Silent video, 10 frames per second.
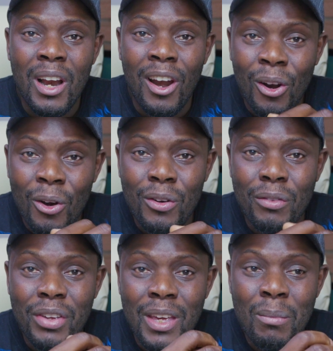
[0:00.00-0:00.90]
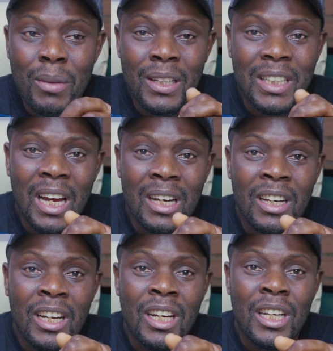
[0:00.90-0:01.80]
a lot of emails, and
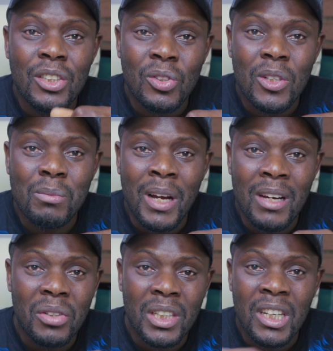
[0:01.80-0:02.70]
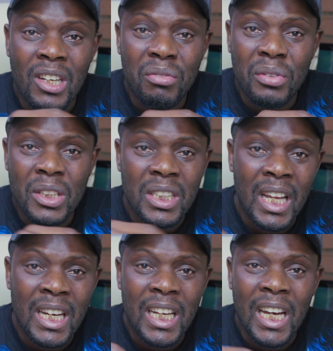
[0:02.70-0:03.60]
just by reading the first
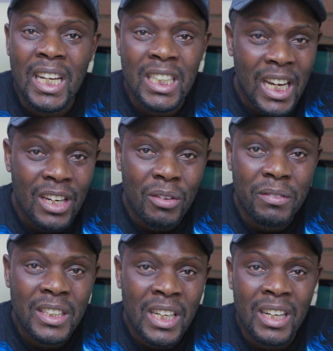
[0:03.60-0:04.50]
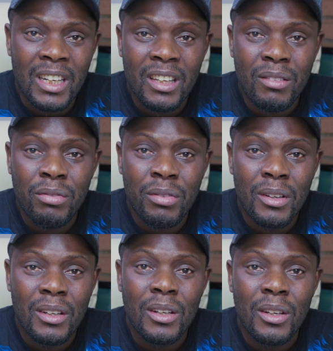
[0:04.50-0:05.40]
line they can kind of tell if
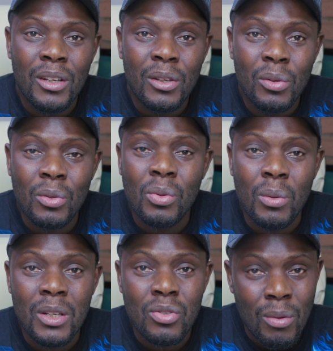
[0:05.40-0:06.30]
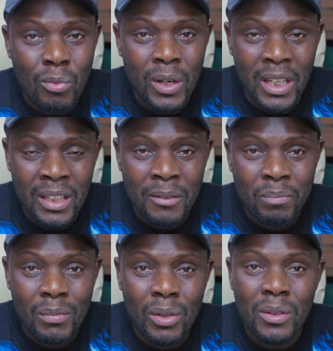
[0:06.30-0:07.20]
you took it somewhere,
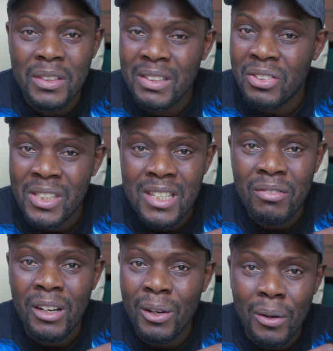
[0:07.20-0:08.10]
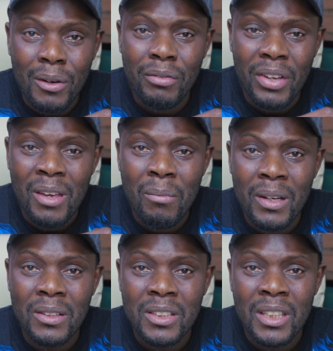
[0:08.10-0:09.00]
because they receive a lot of
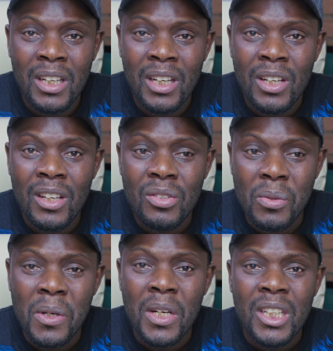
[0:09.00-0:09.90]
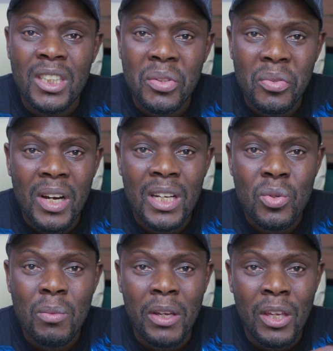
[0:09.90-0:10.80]
emails. So try
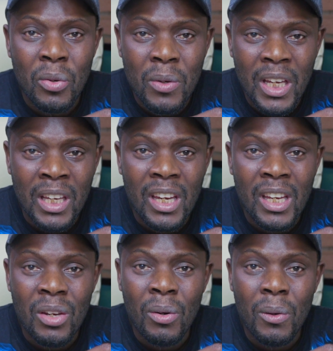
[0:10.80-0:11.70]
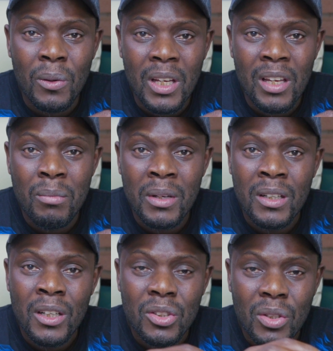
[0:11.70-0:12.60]
to be unique in your own email.
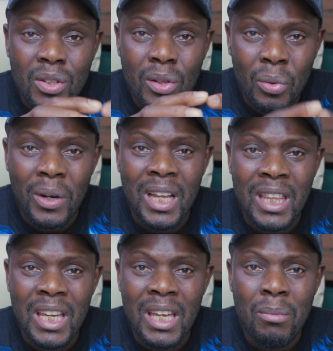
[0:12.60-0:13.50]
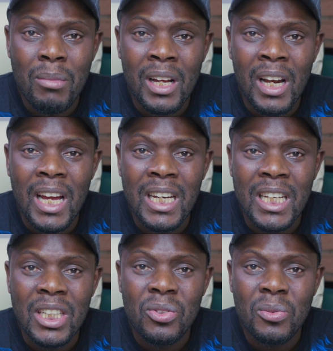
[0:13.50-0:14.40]
Just look at the email and
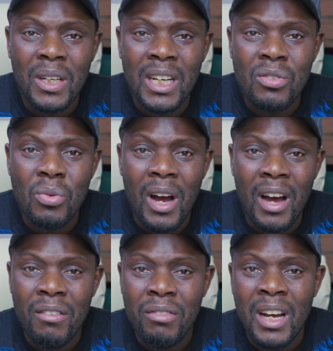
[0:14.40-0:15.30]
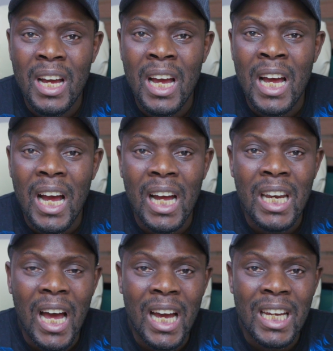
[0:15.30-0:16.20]
then try to have
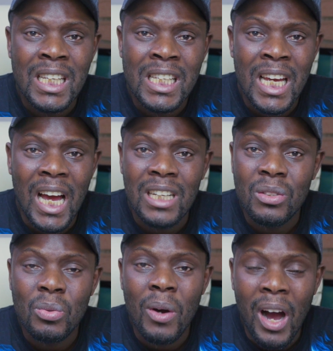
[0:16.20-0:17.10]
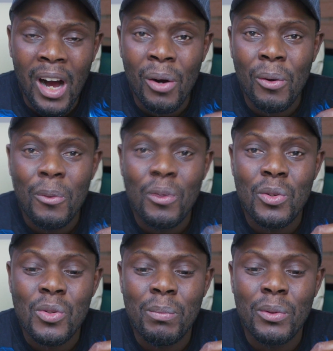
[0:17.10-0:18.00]
an idea as to how you're
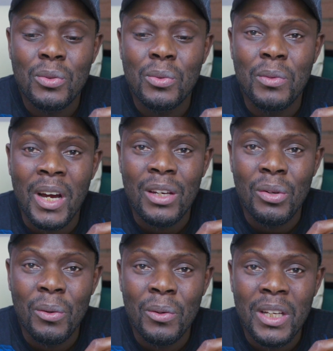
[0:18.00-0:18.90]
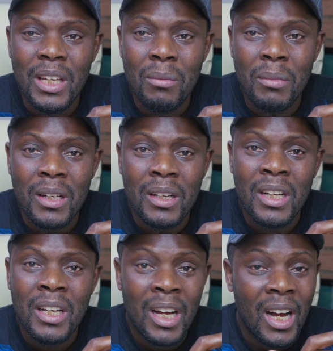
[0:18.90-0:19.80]
supposed to write your own email.
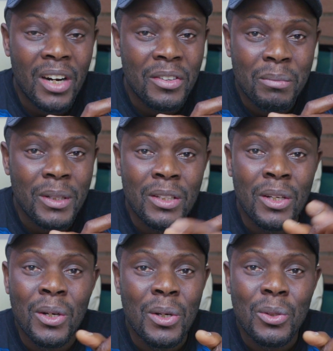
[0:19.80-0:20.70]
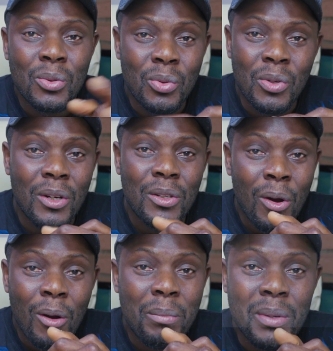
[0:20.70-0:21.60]
I repeat, do not
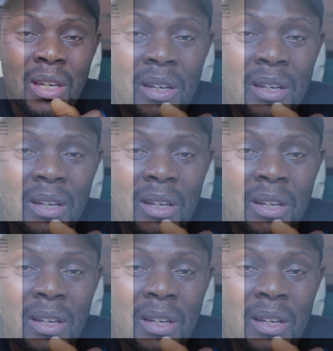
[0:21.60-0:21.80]
copy.